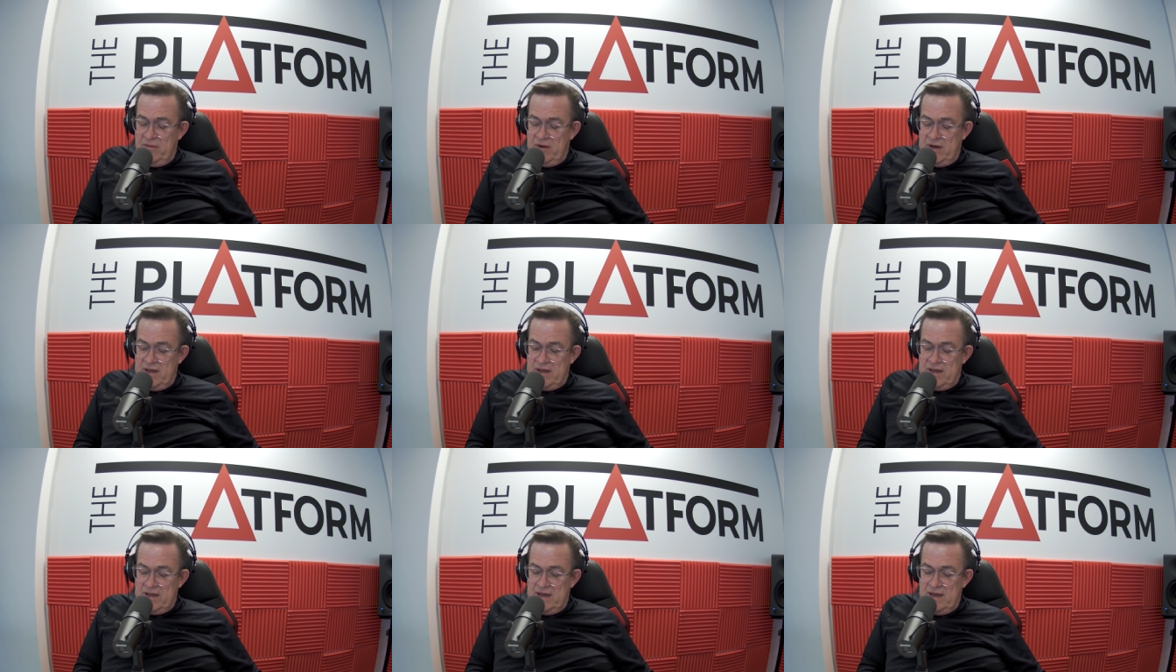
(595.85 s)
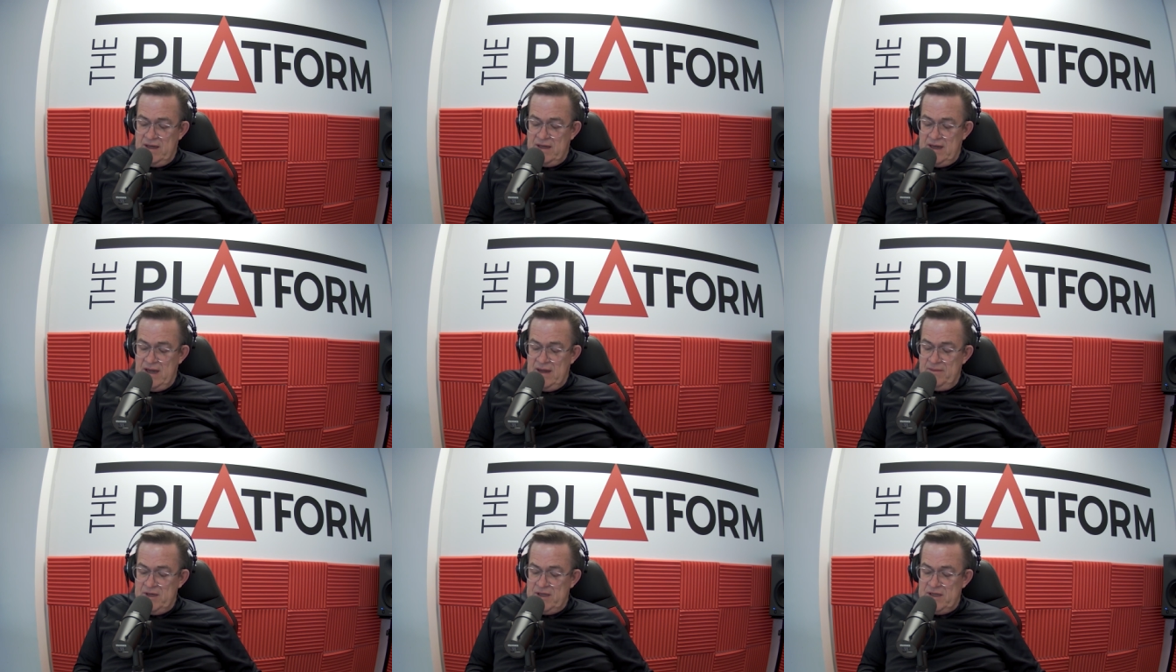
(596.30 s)
what it, it
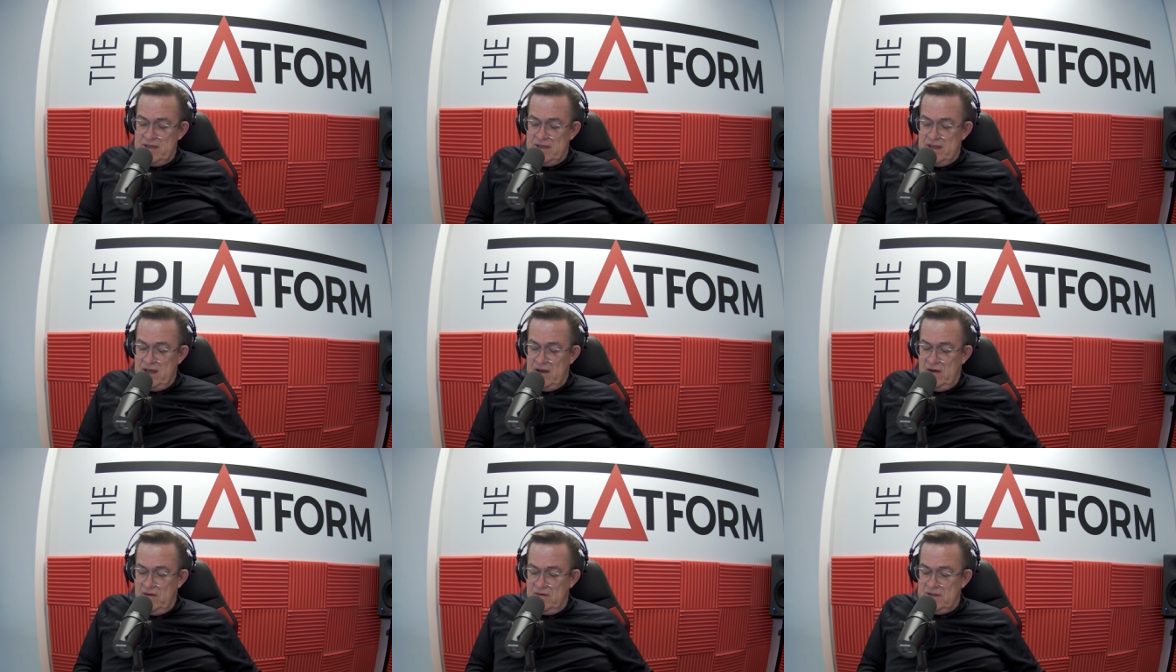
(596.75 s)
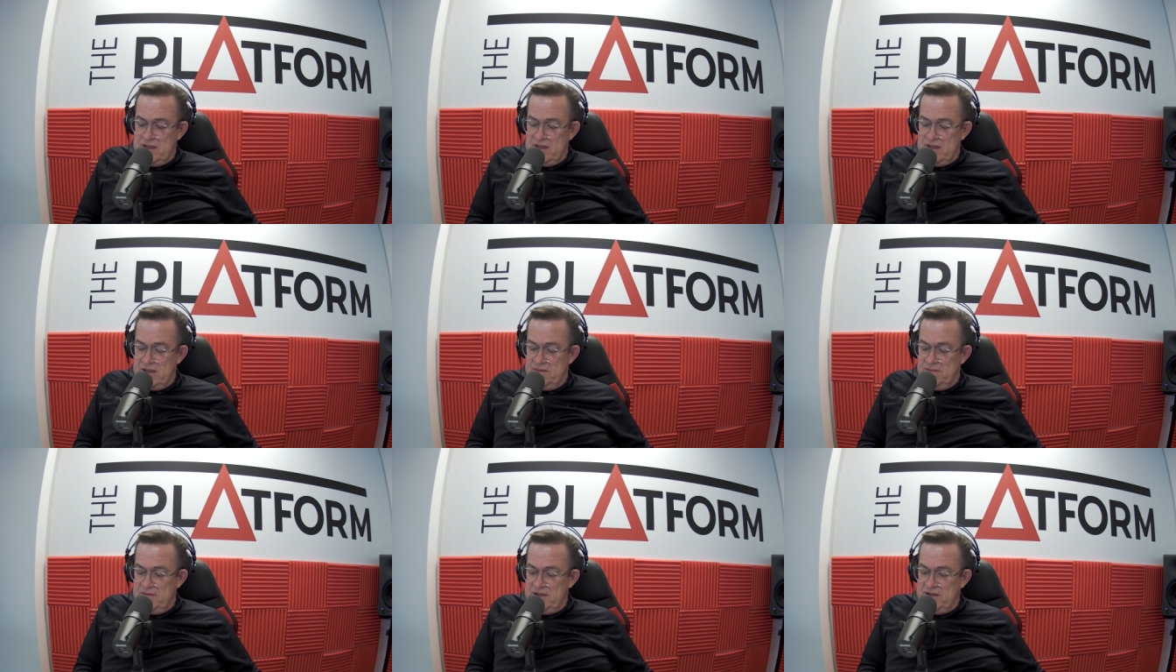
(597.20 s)
damages the whole
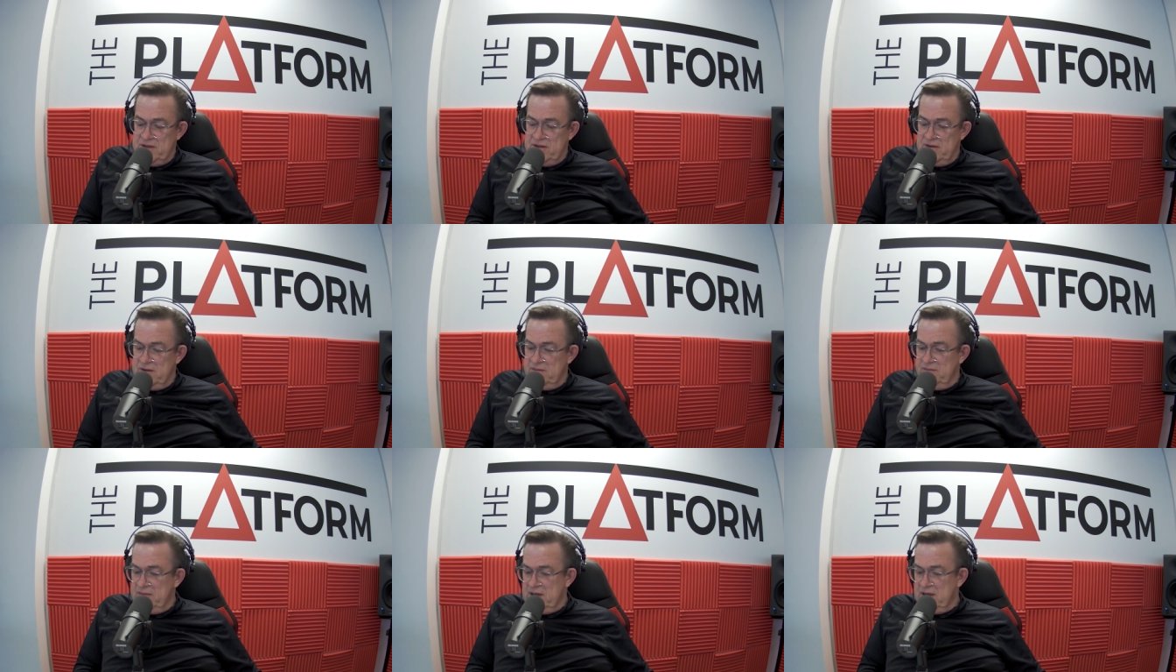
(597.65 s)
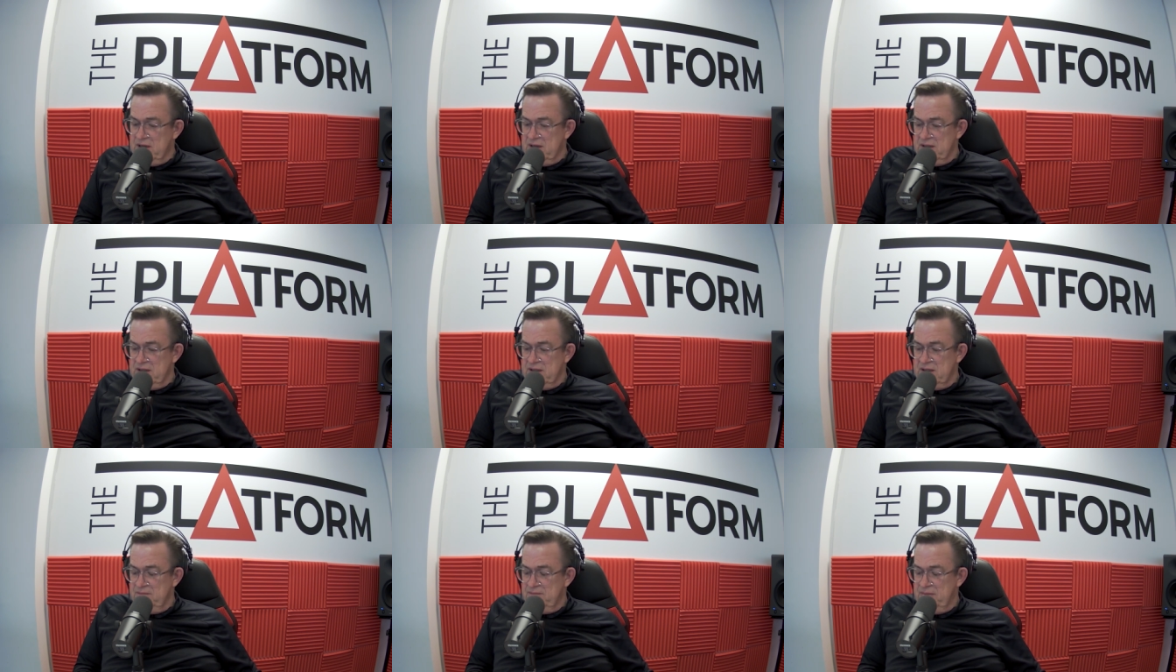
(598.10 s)
system, Stuart,
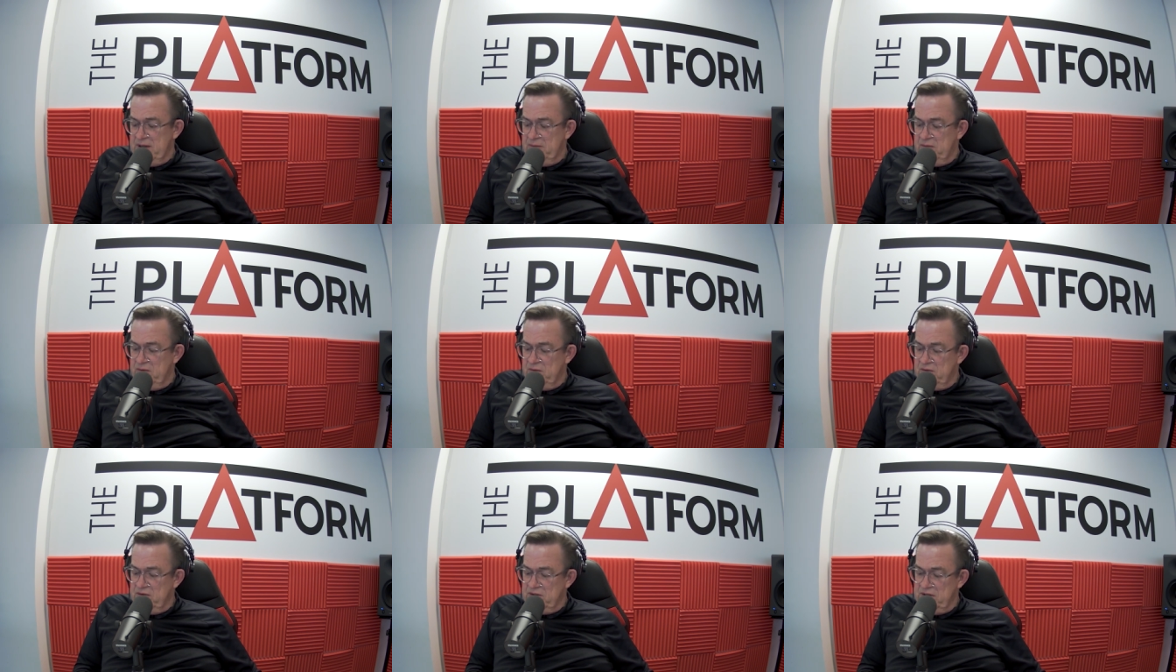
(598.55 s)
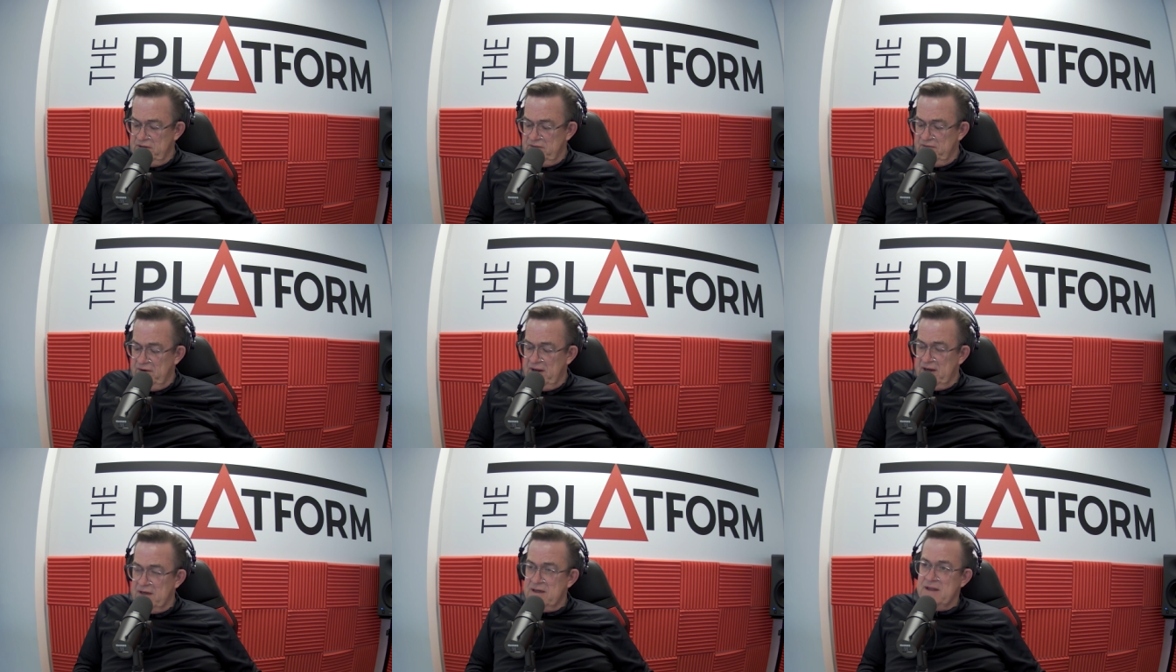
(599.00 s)
because people will
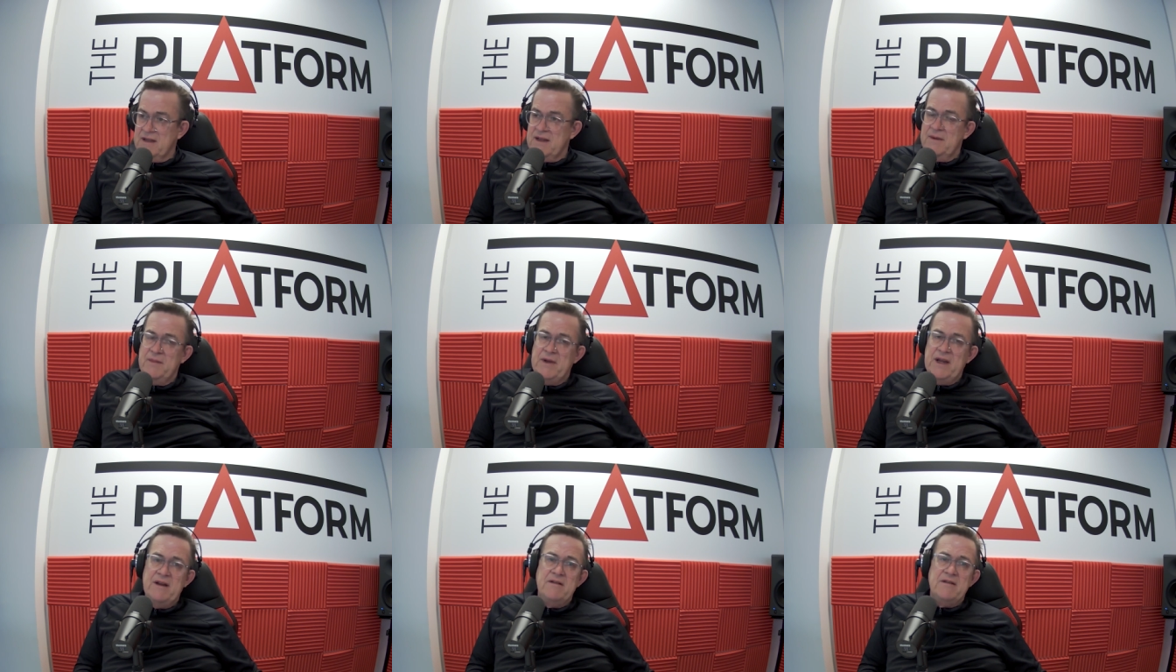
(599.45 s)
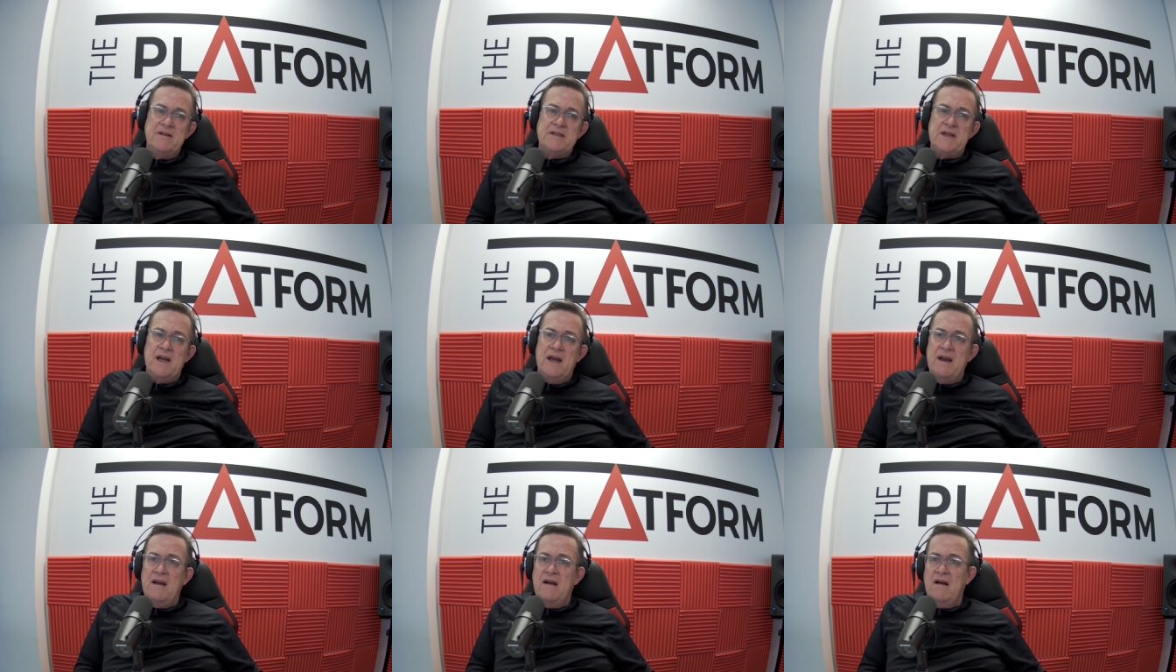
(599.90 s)
turn around to their mayor and
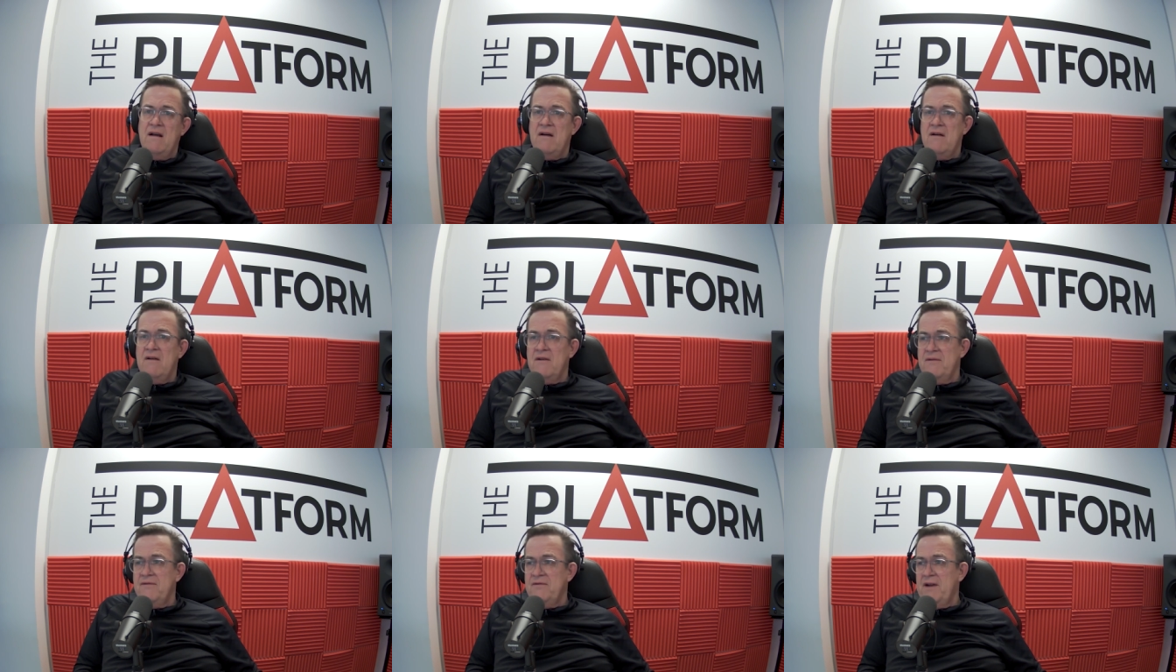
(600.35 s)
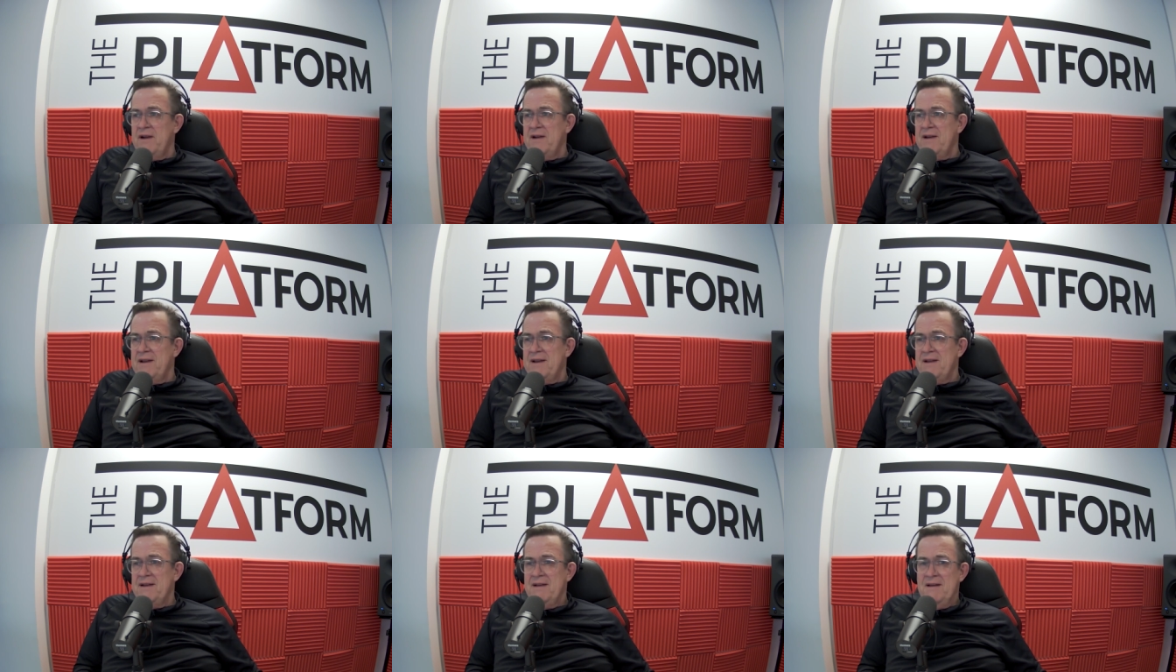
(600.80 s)
say, oh, if
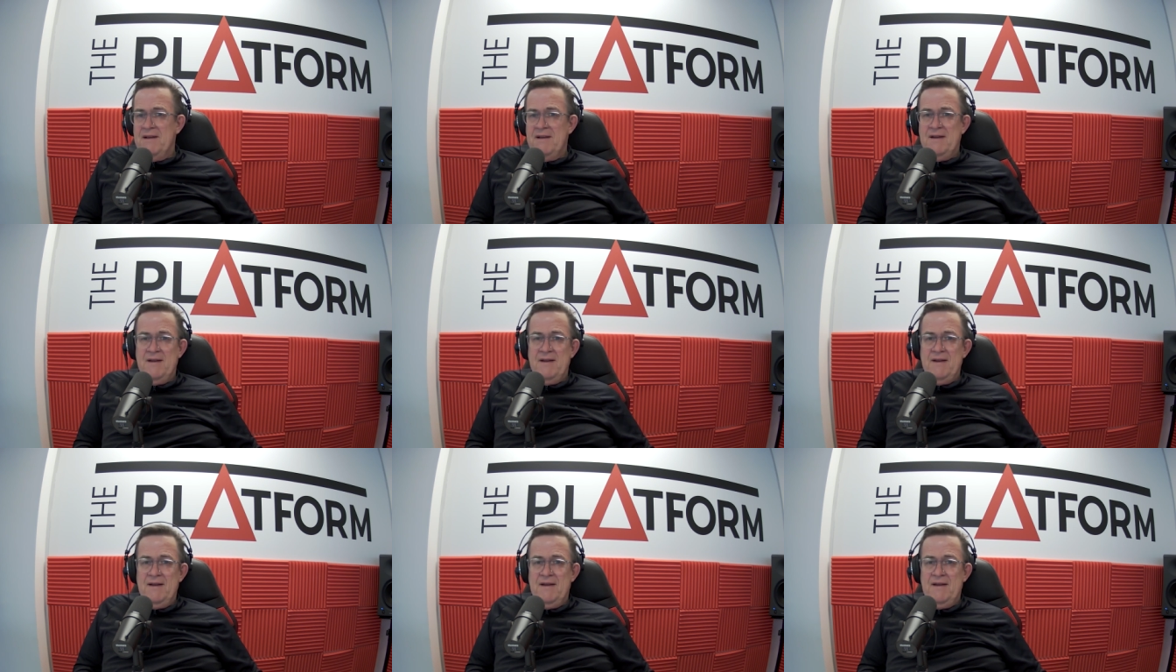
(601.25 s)
only